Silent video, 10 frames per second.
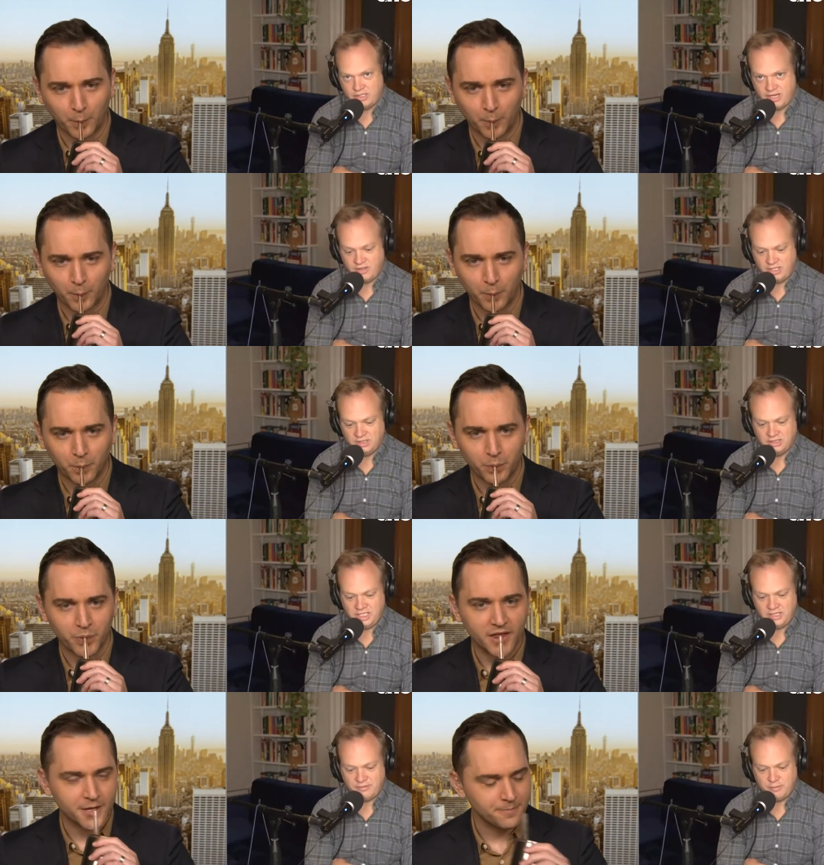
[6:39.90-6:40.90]
Speaker 1: and the
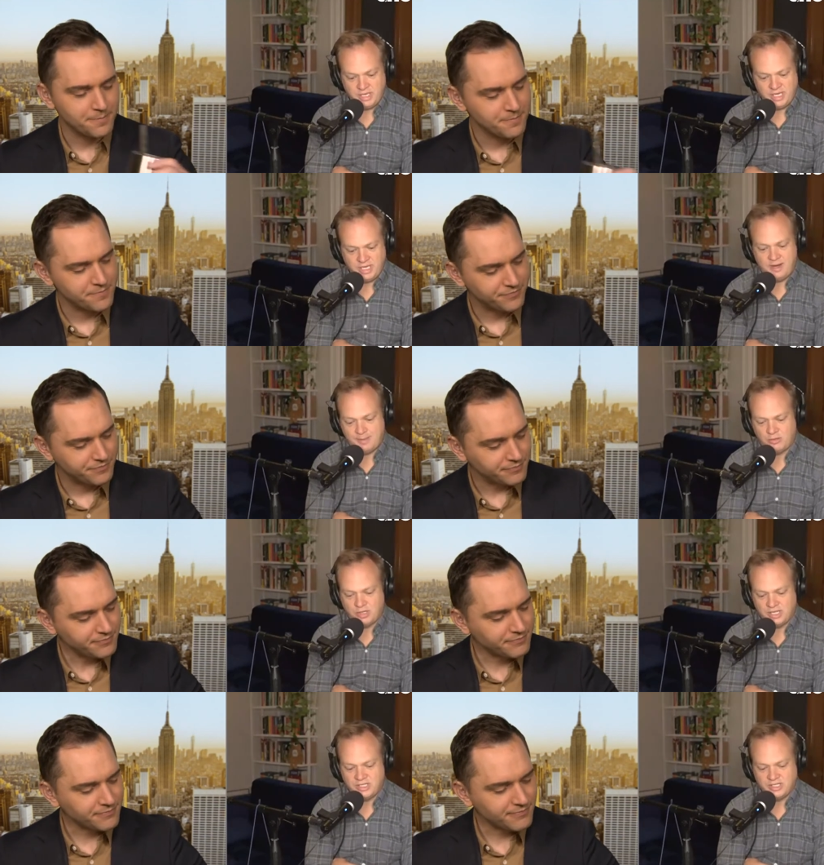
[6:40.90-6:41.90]
elite for being
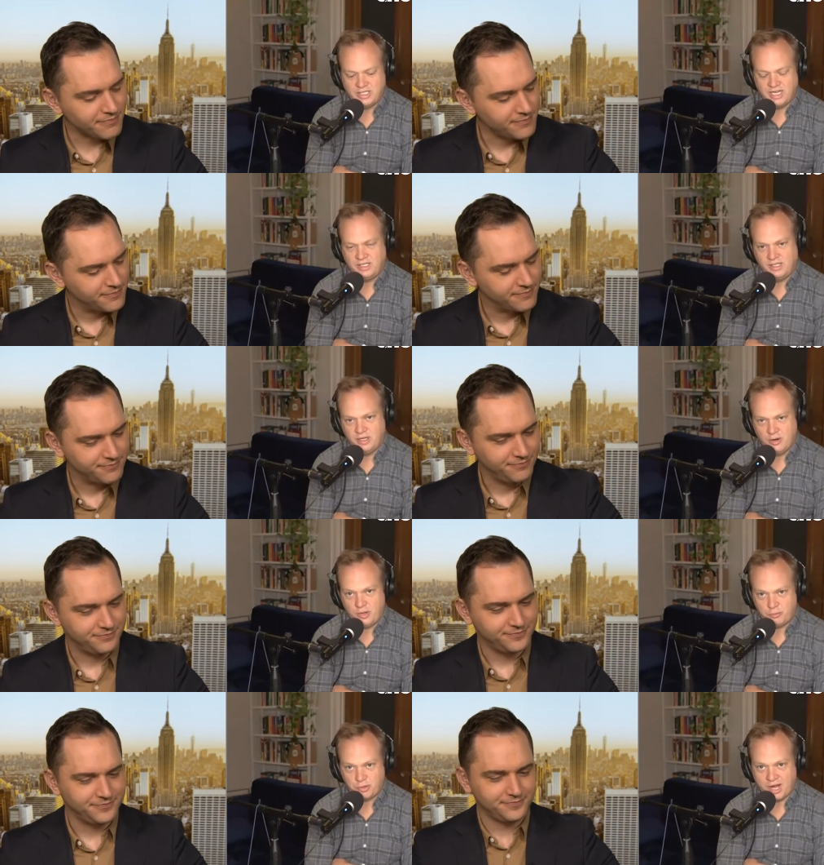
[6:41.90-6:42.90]
hypocrites and taking, you know,
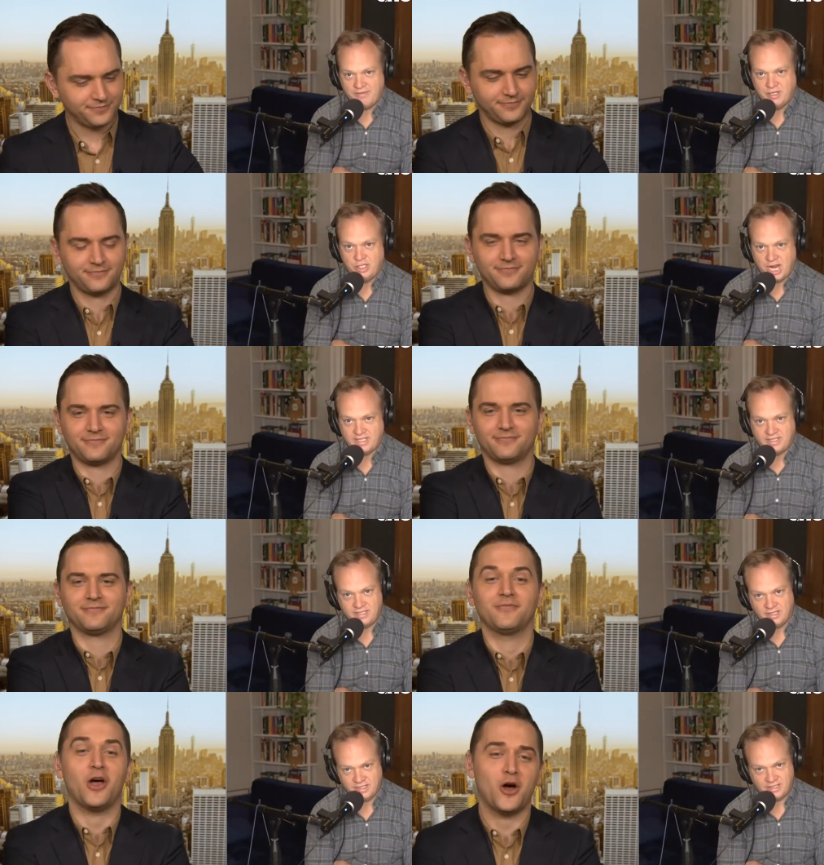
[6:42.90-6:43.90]
their private jets
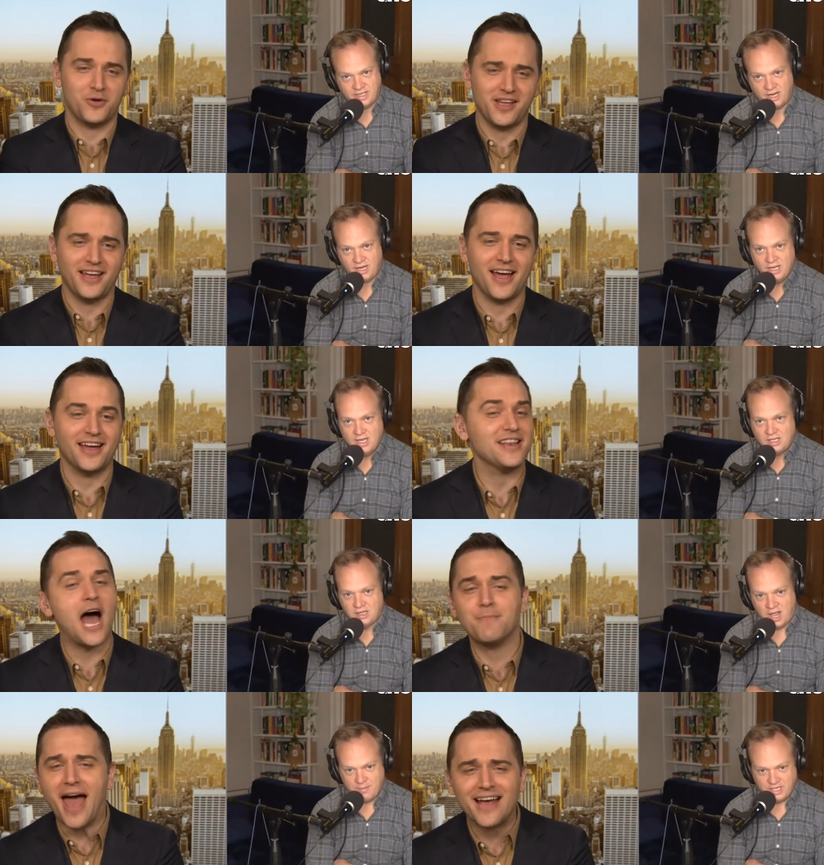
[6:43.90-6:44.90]
to this oh, uh, oh, yeah, yeah.
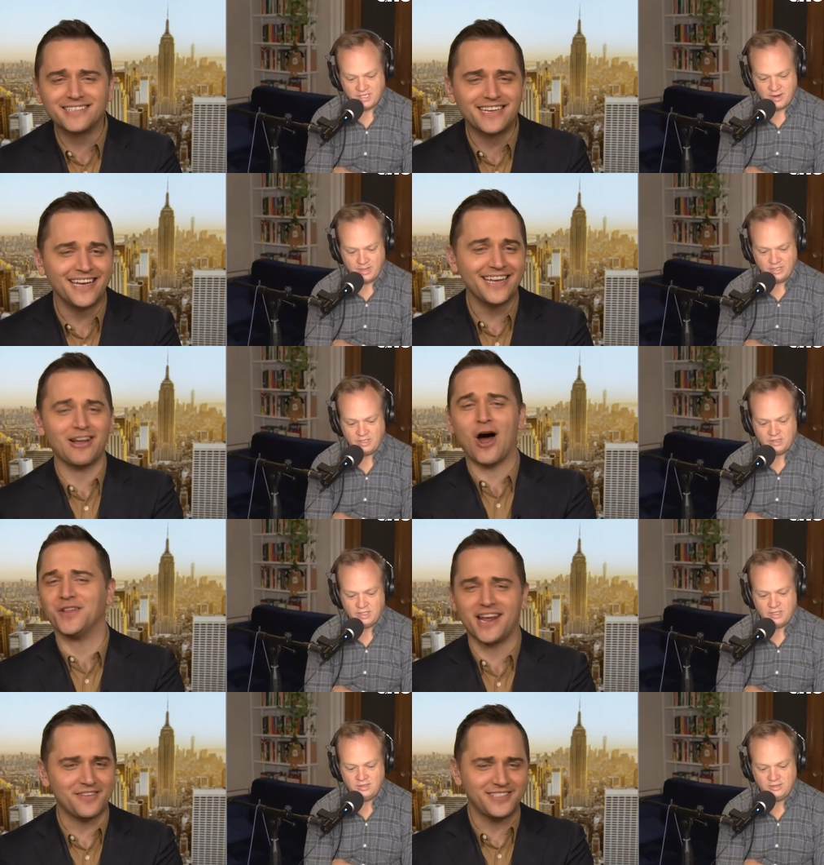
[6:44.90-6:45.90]
climate Not masking, summit.
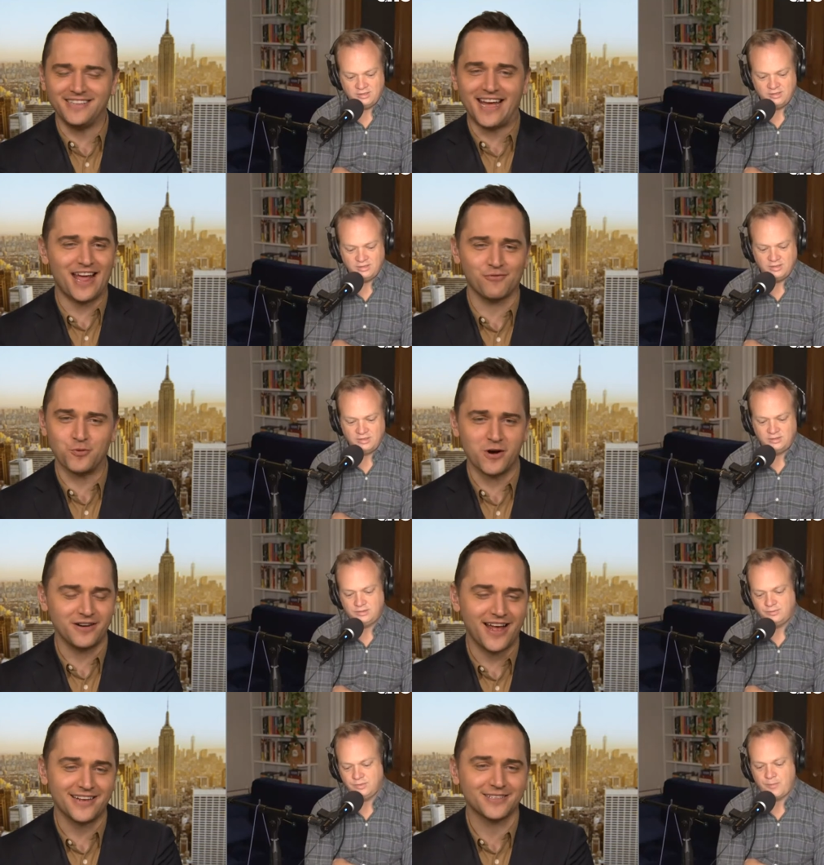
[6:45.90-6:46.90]
Speaker 2: All that I've seen that
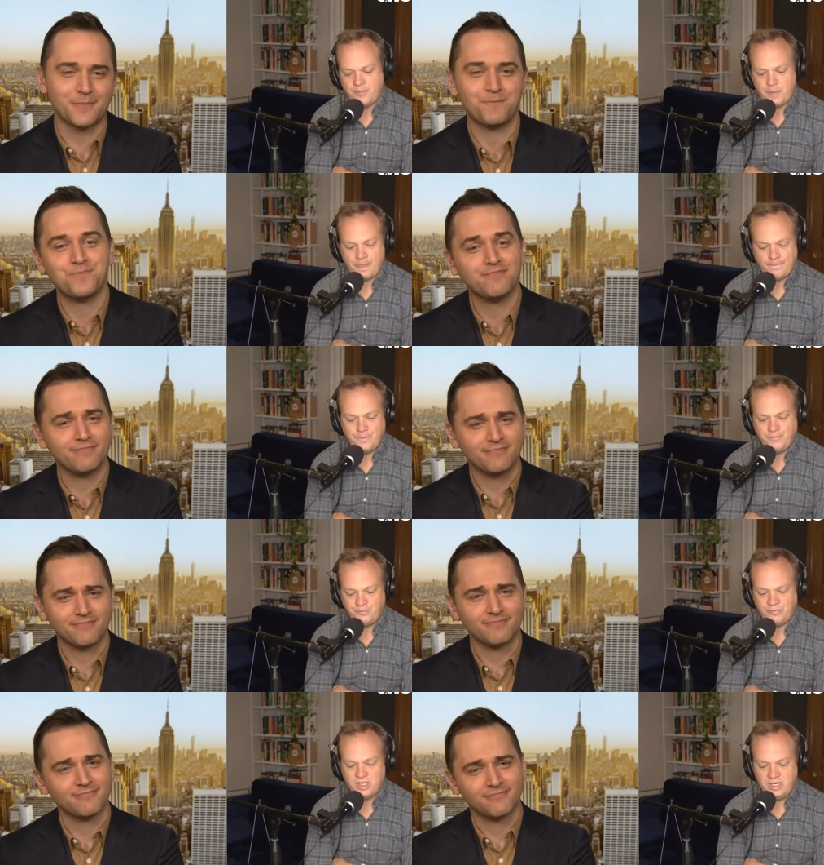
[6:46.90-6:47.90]
everywhere. Yes.
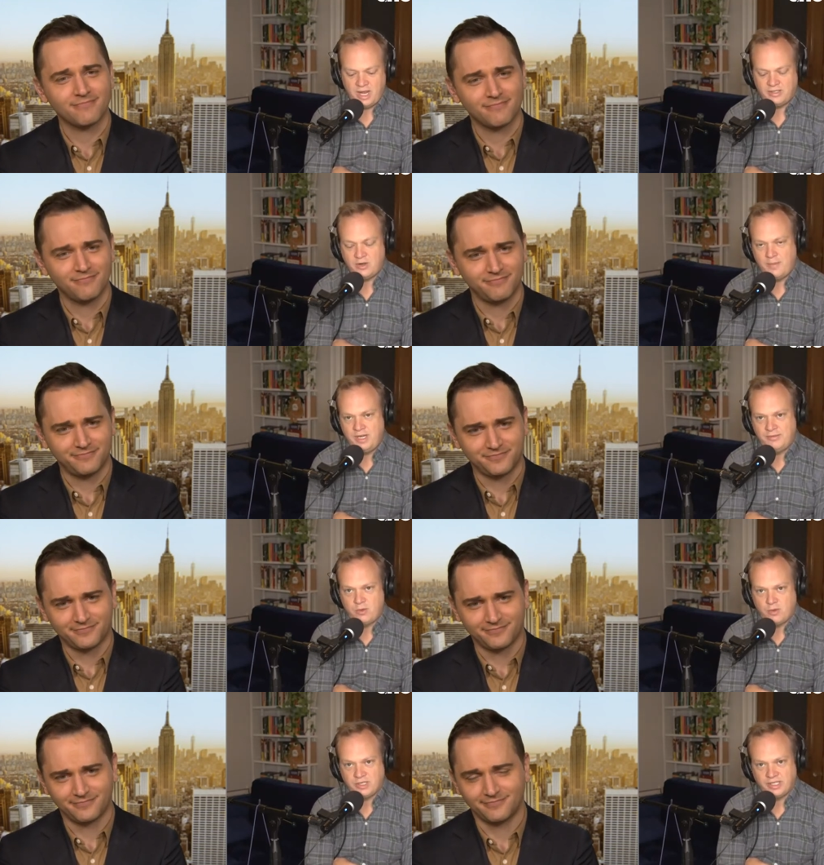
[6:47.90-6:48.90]
Speaker 1: Yeah, so I mean, of
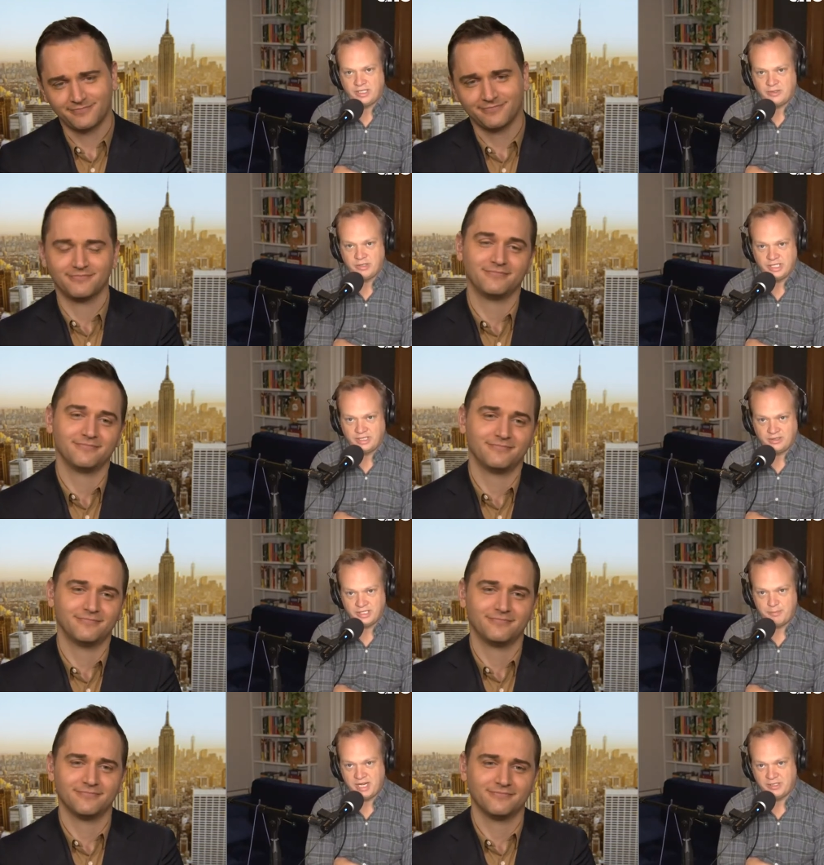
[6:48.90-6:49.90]
course, like it's
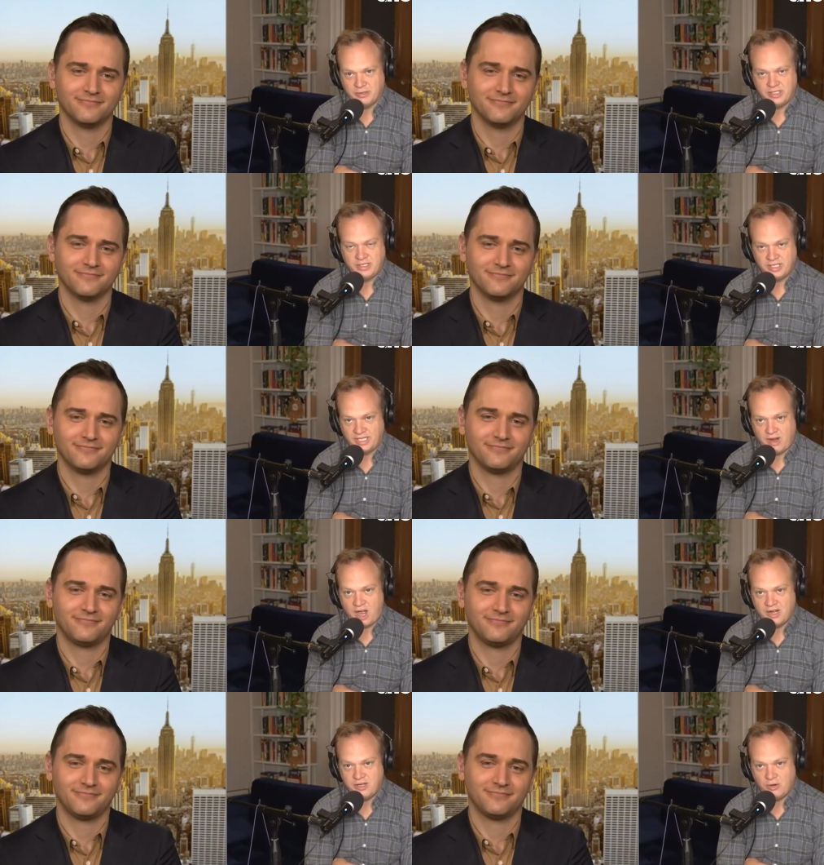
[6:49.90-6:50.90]
ridiculous. Bezos is like
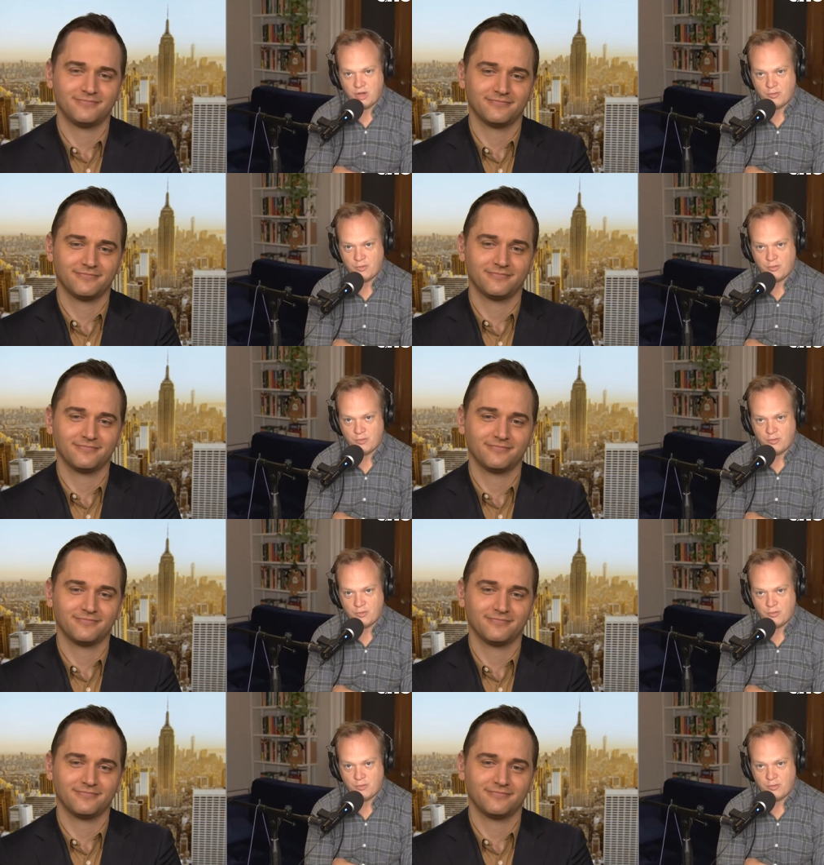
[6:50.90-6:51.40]
on, you know, going from